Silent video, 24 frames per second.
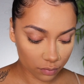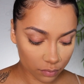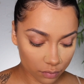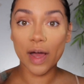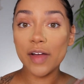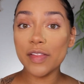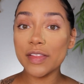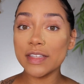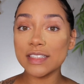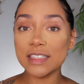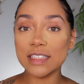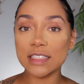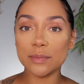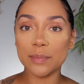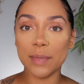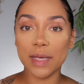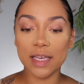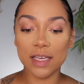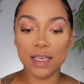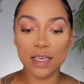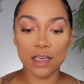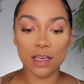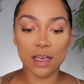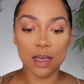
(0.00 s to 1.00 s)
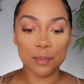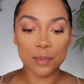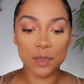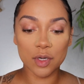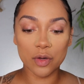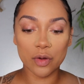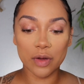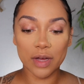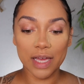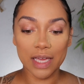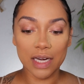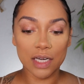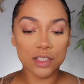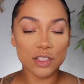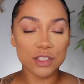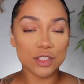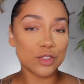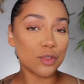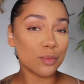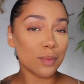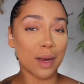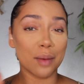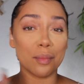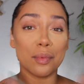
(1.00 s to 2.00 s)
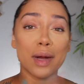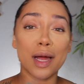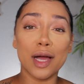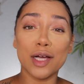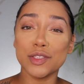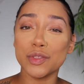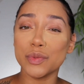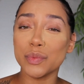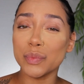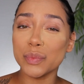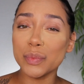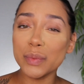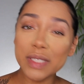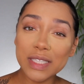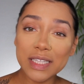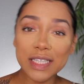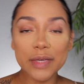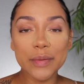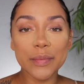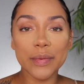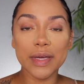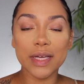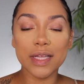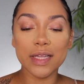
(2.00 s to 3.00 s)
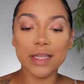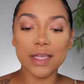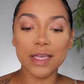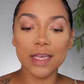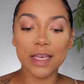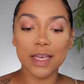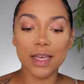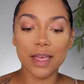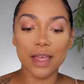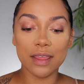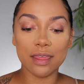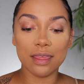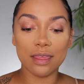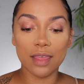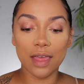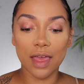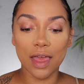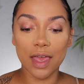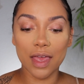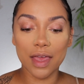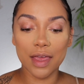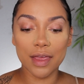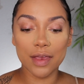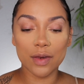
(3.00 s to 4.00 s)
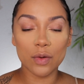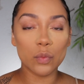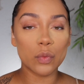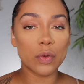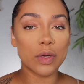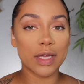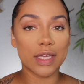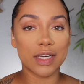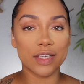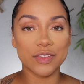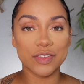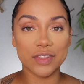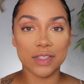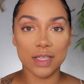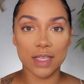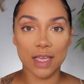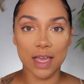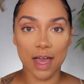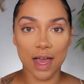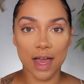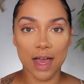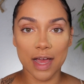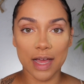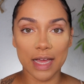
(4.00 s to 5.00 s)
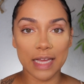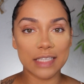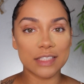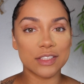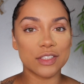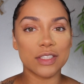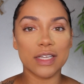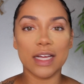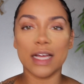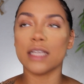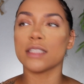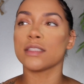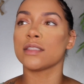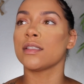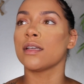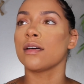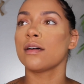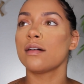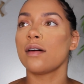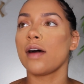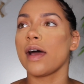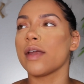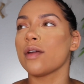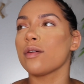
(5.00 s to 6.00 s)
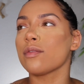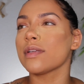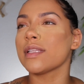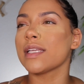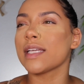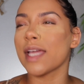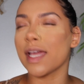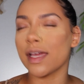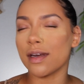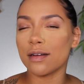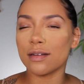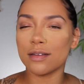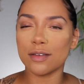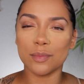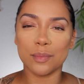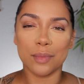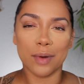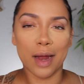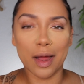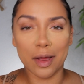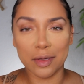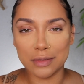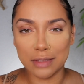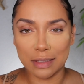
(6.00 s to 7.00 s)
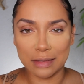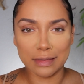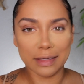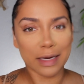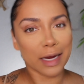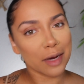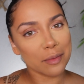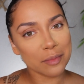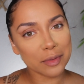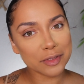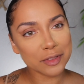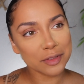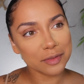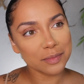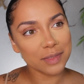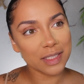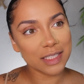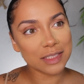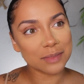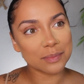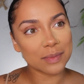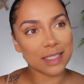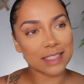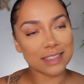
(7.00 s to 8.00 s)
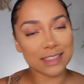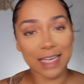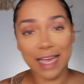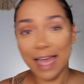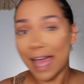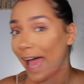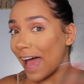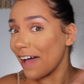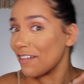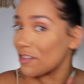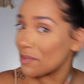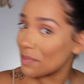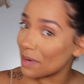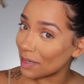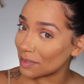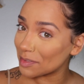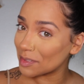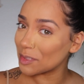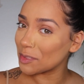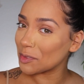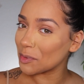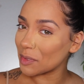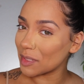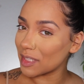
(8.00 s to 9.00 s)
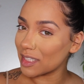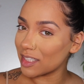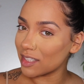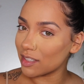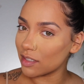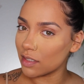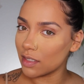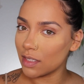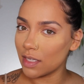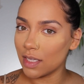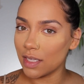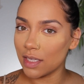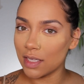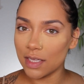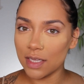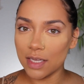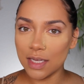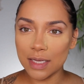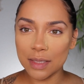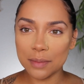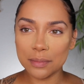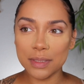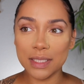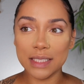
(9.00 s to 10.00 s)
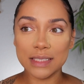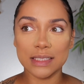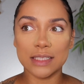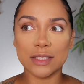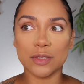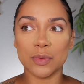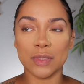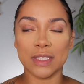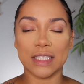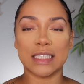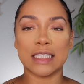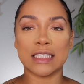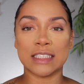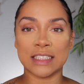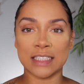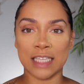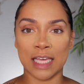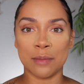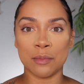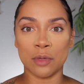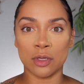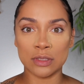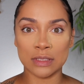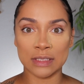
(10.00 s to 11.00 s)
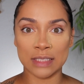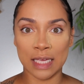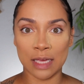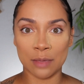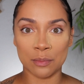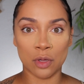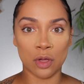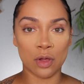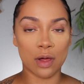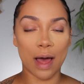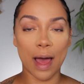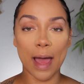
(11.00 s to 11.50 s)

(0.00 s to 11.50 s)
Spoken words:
While this is baking, I'm gonna go ahead and just do my brows really quickly, and then we'll get into the eyes. You guys know I don't really care to do brows on camera too much because I have a brow tutorial. Plus, it's really the same old, same old.